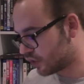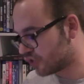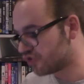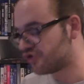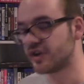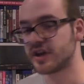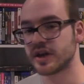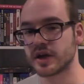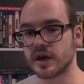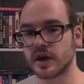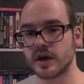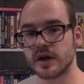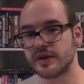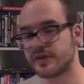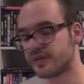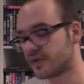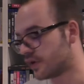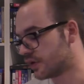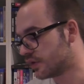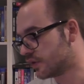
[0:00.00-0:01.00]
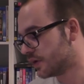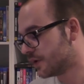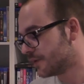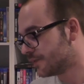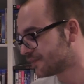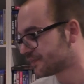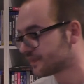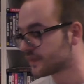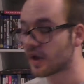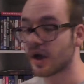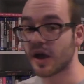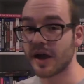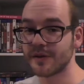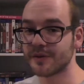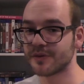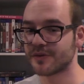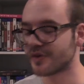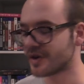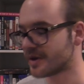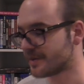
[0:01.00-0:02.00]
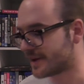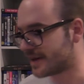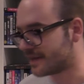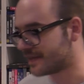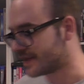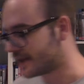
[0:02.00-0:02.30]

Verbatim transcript: Godzilla, so I was right about